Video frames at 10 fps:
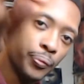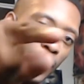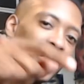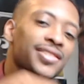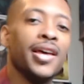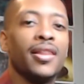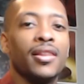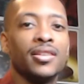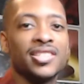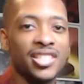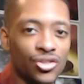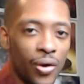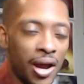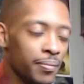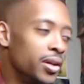press that
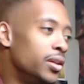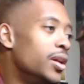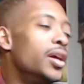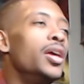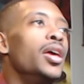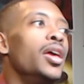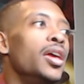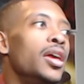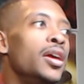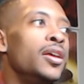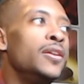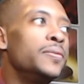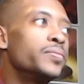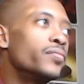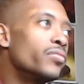subscribe button and
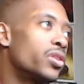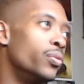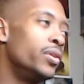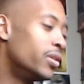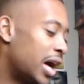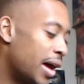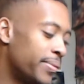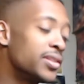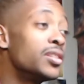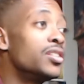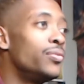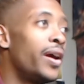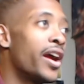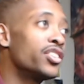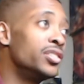we're gonna hop into this
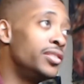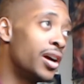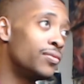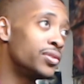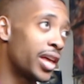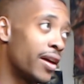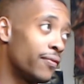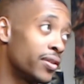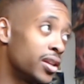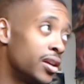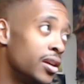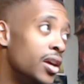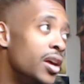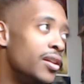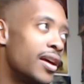reaction. Devil's Advocate.
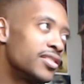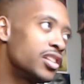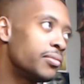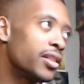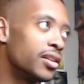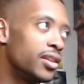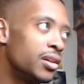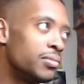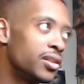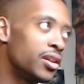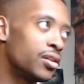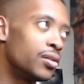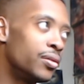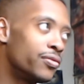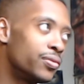Now it seems like the thing that they are
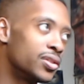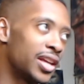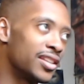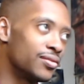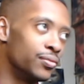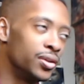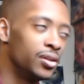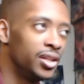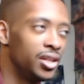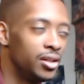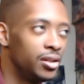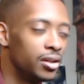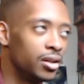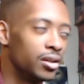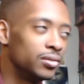going for is like some really
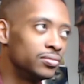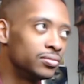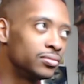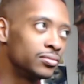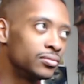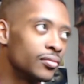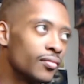um,